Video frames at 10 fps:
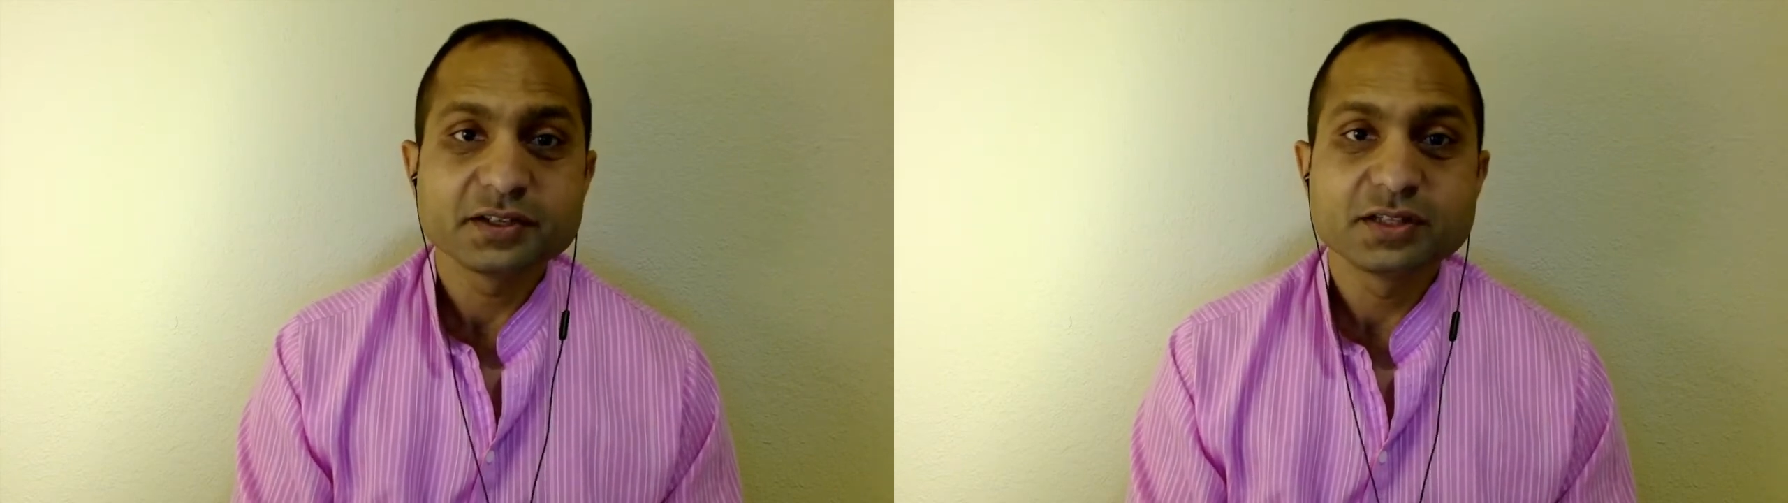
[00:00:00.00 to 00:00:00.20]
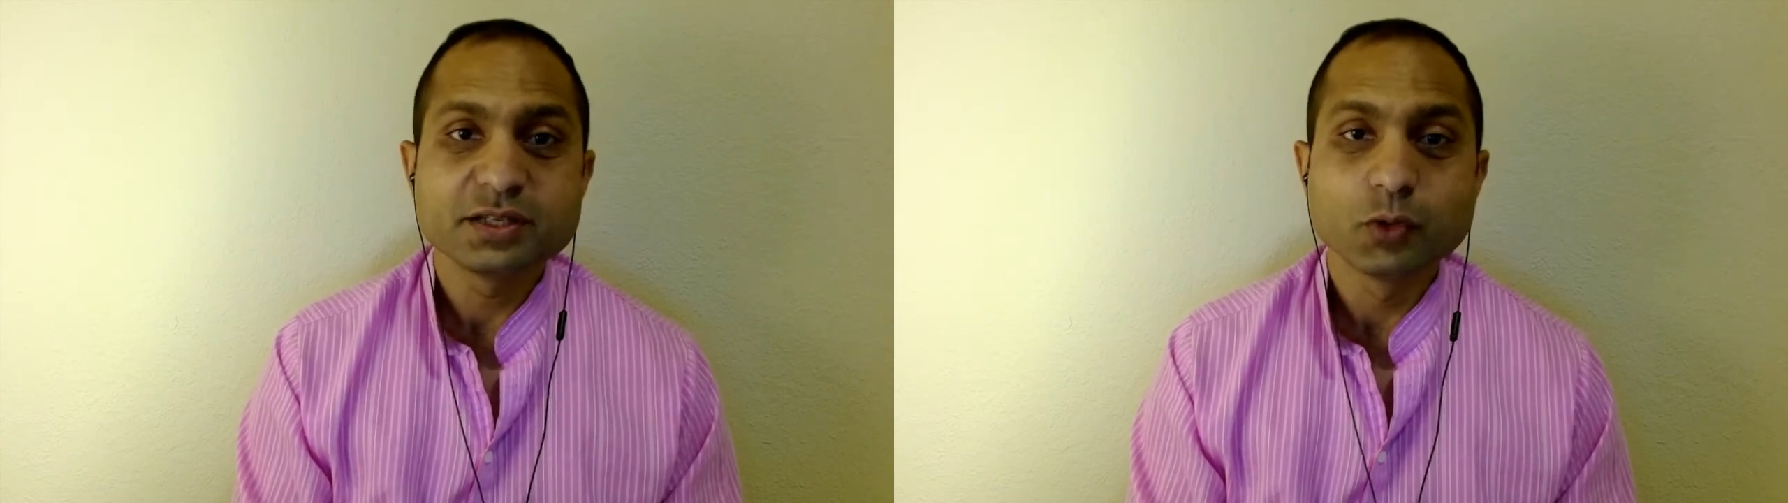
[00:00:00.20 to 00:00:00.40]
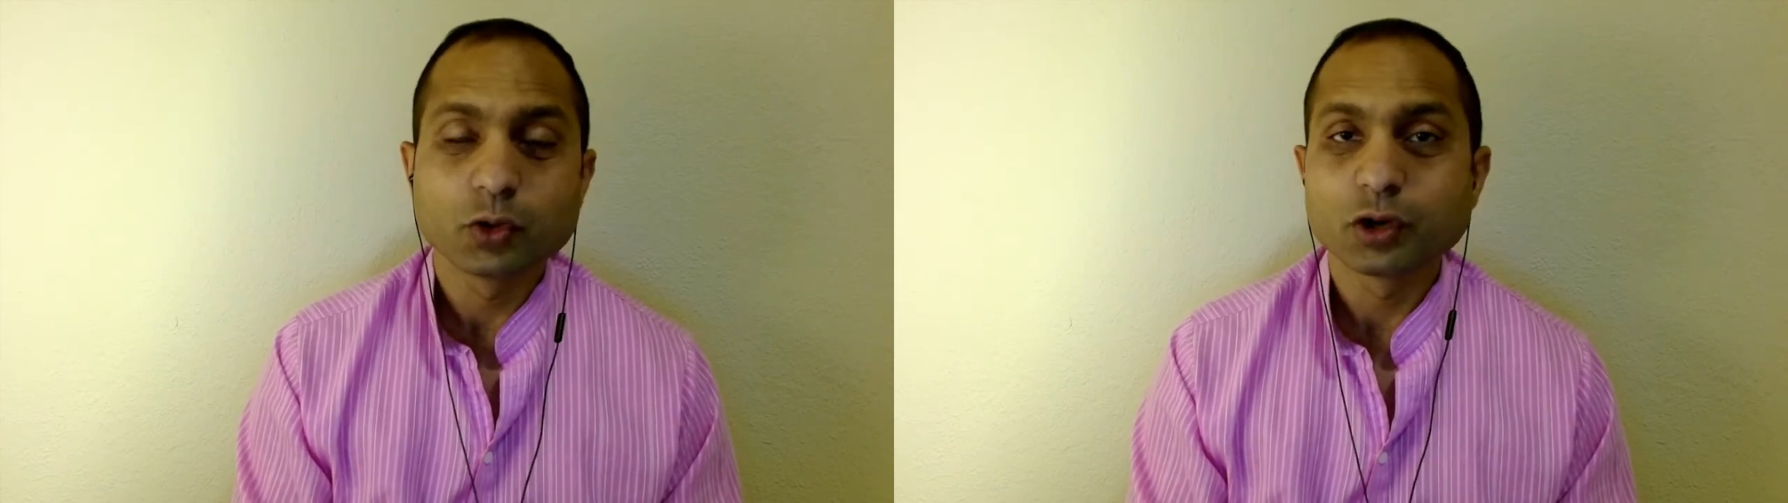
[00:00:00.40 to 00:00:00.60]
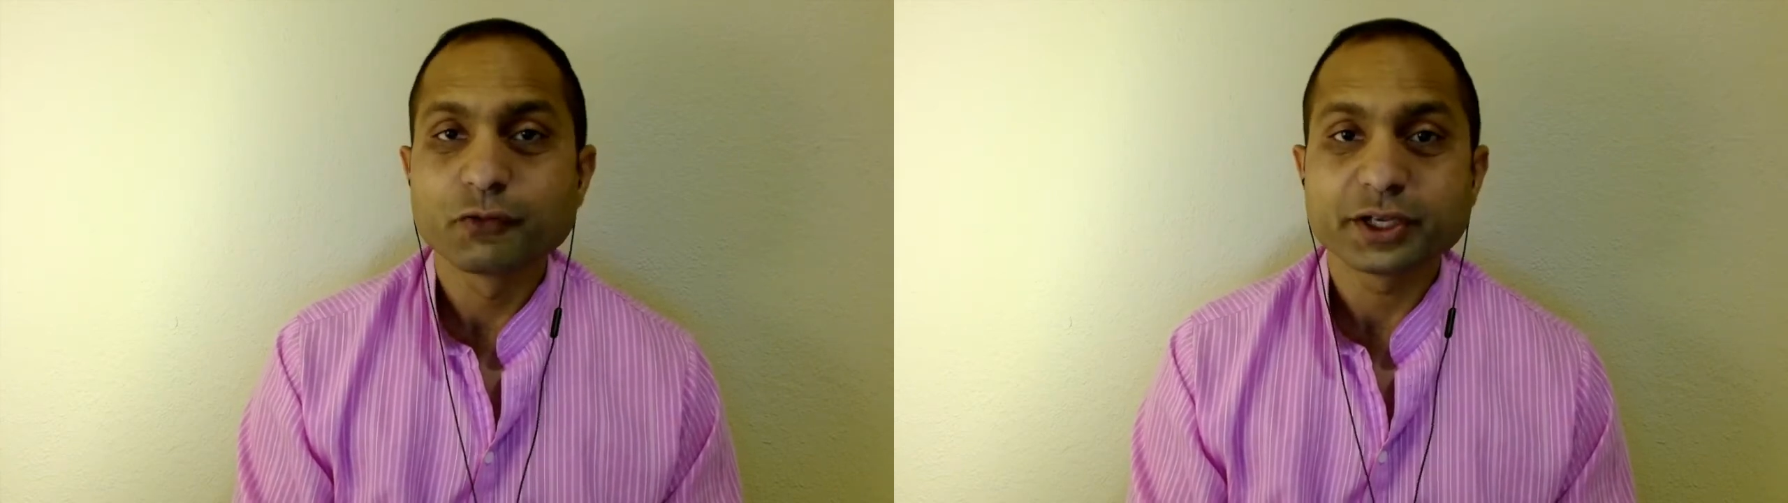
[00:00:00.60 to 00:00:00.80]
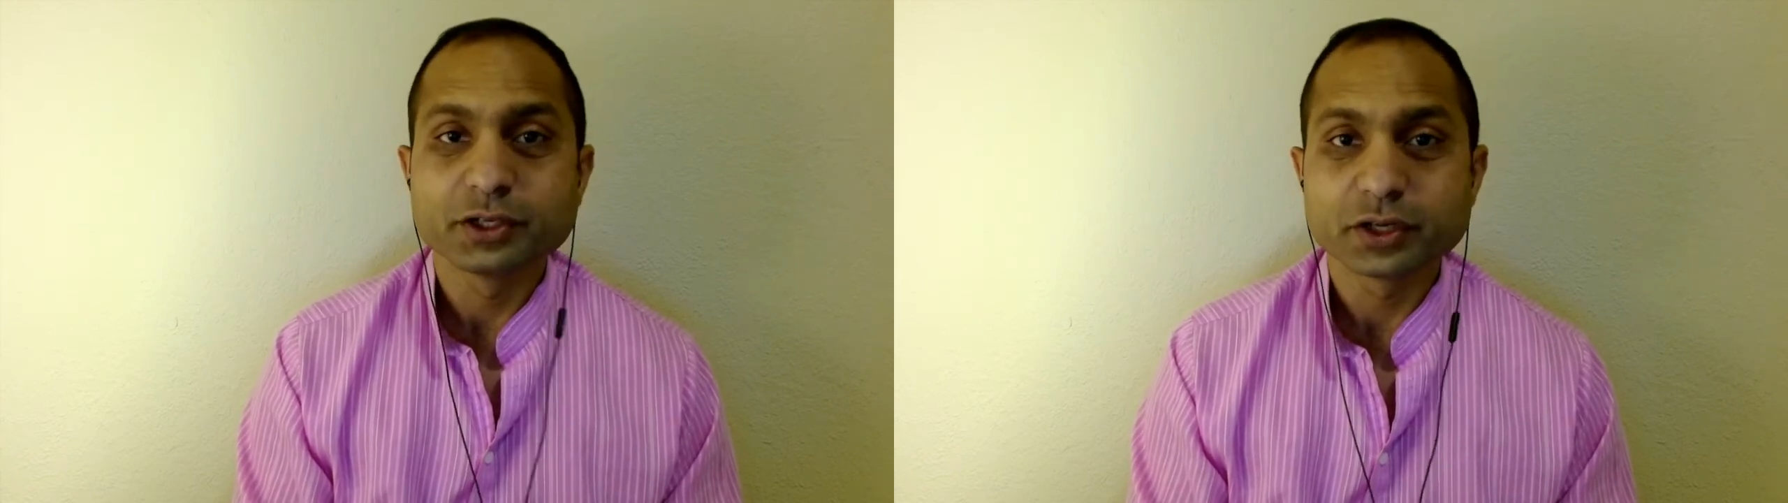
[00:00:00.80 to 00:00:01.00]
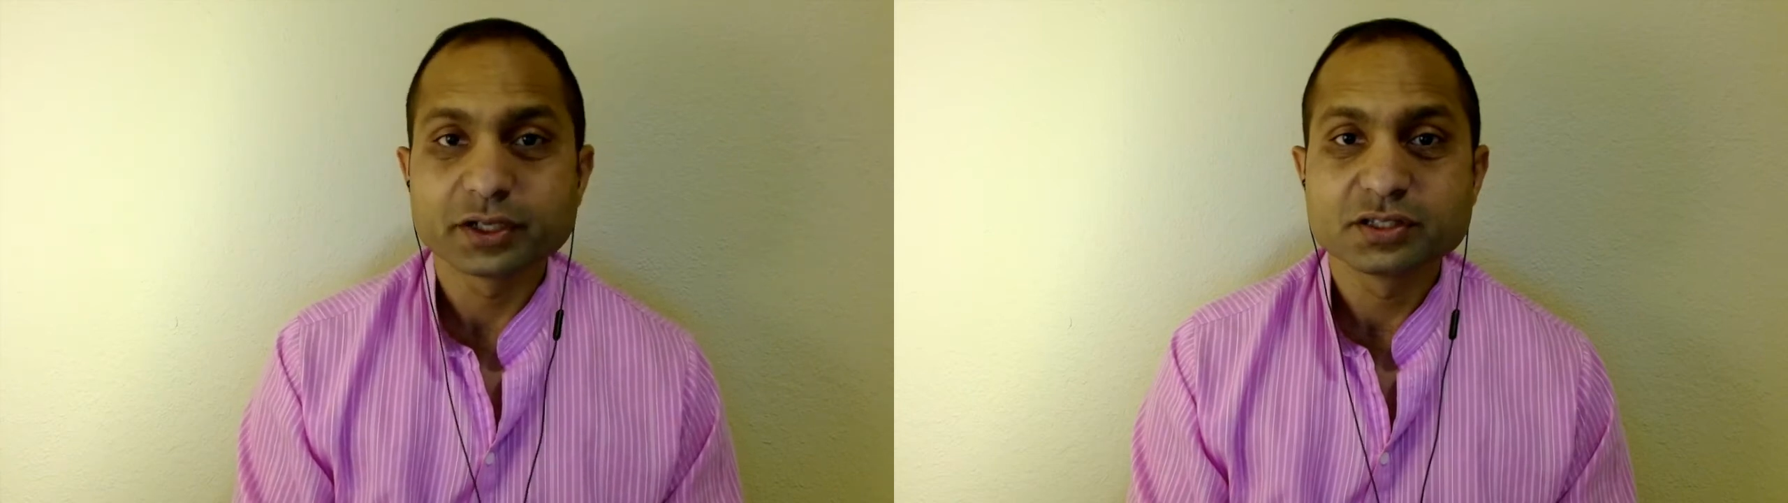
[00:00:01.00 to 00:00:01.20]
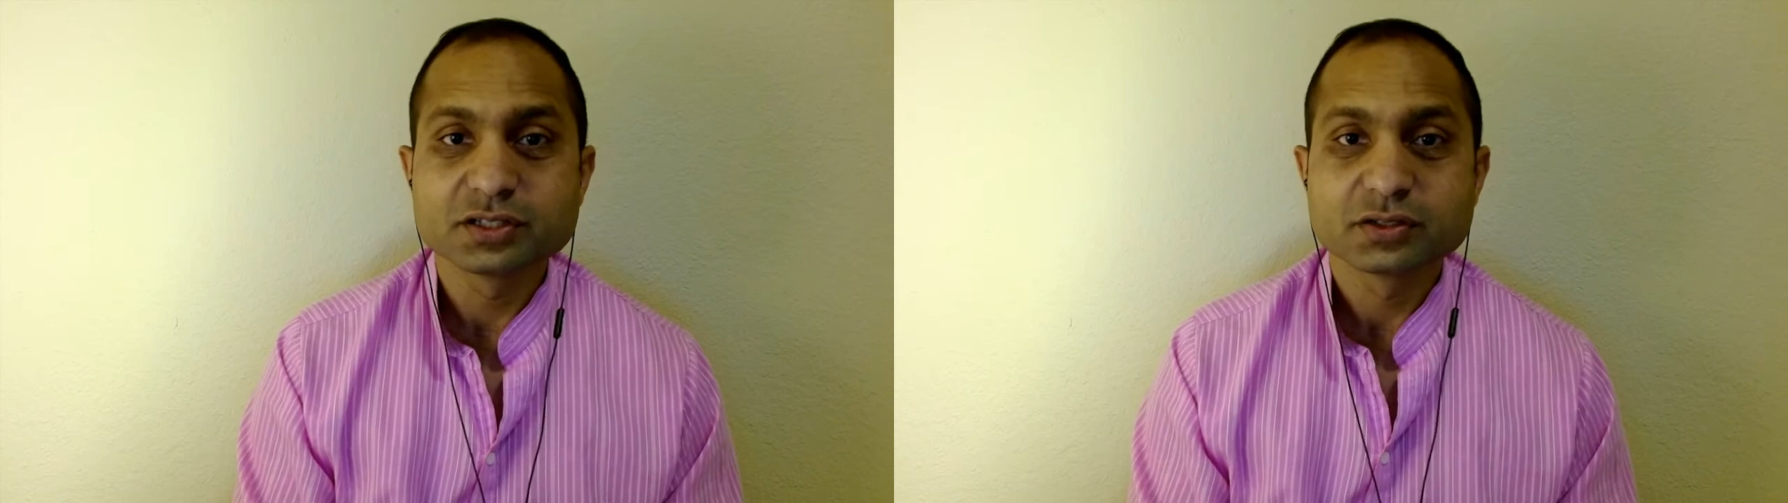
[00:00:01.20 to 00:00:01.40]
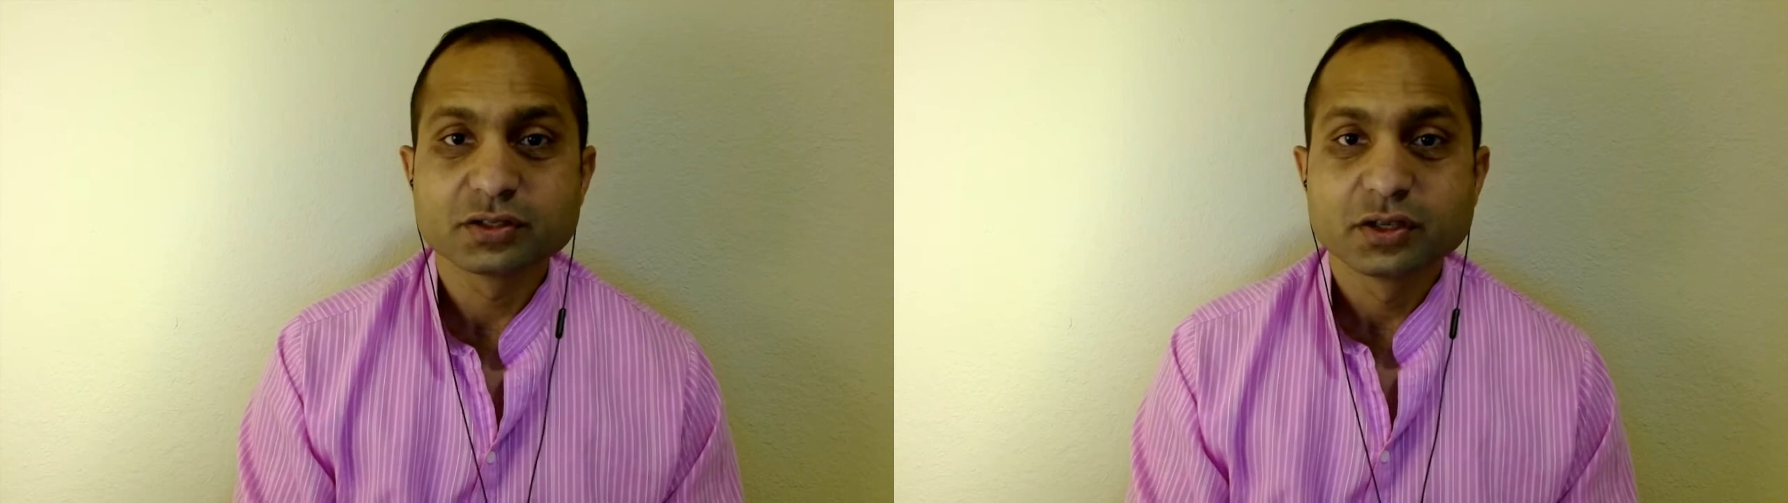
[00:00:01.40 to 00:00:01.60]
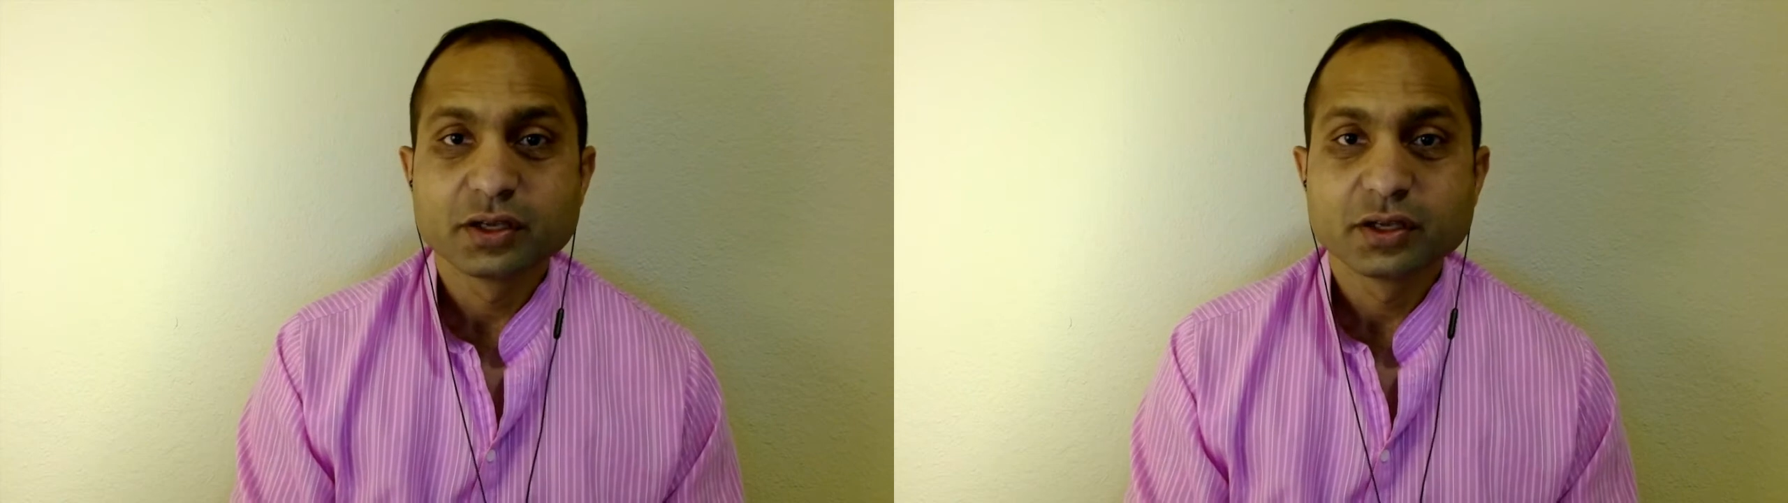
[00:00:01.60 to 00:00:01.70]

is the mode of ignorance.